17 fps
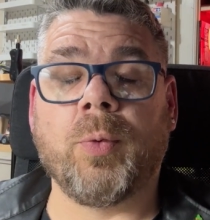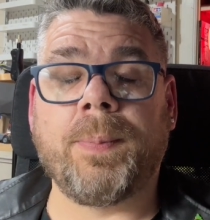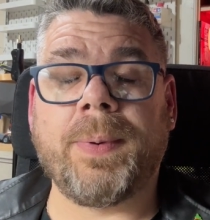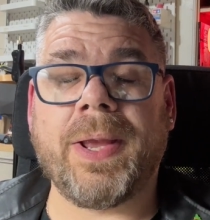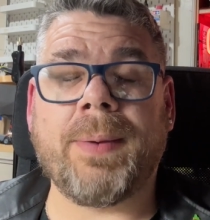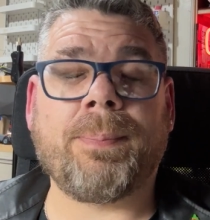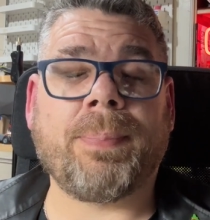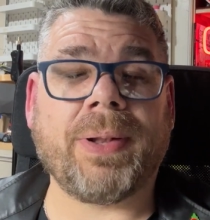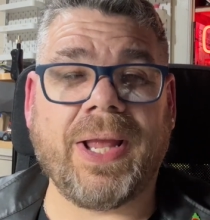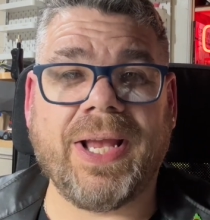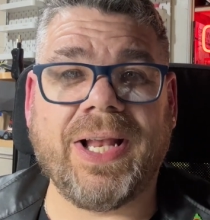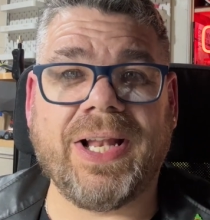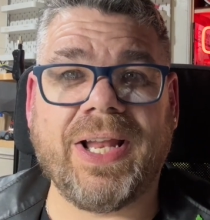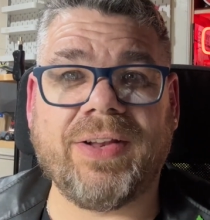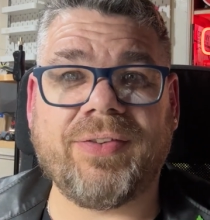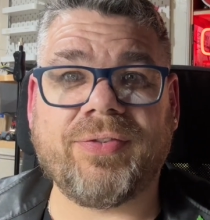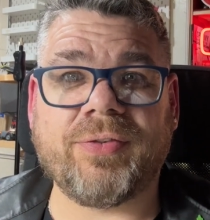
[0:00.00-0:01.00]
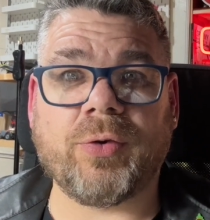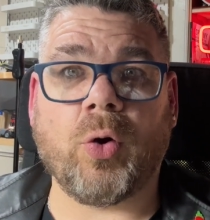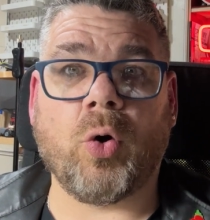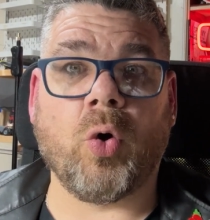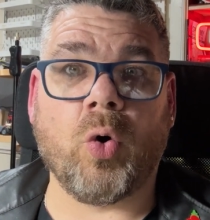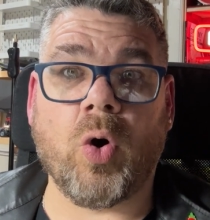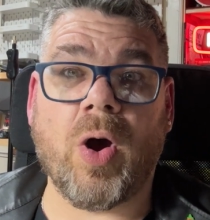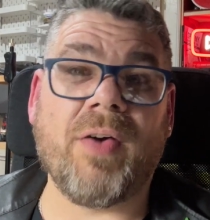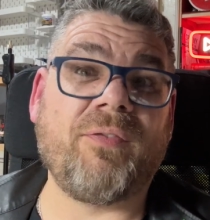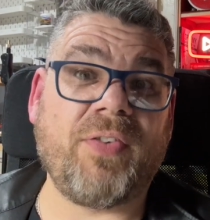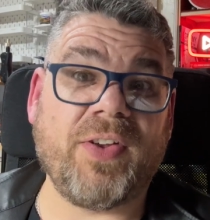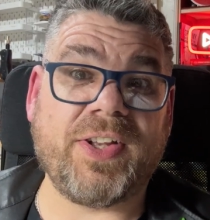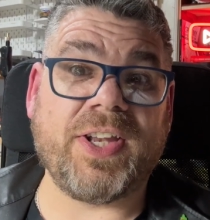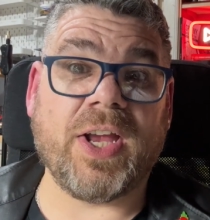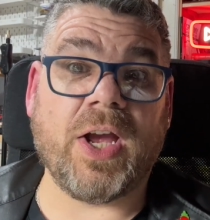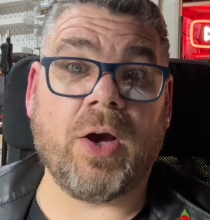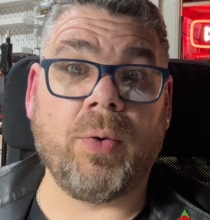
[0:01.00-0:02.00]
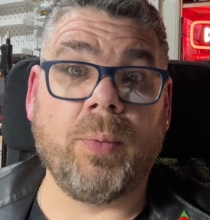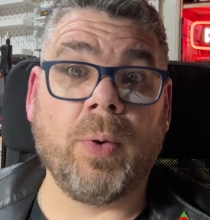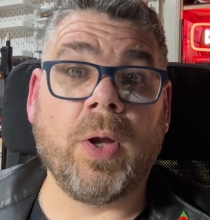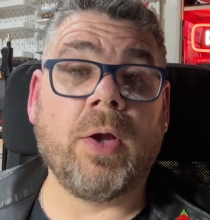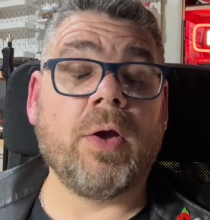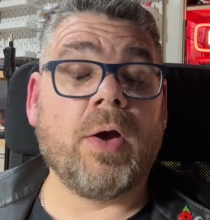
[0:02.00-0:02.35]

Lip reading: be a playlist or a video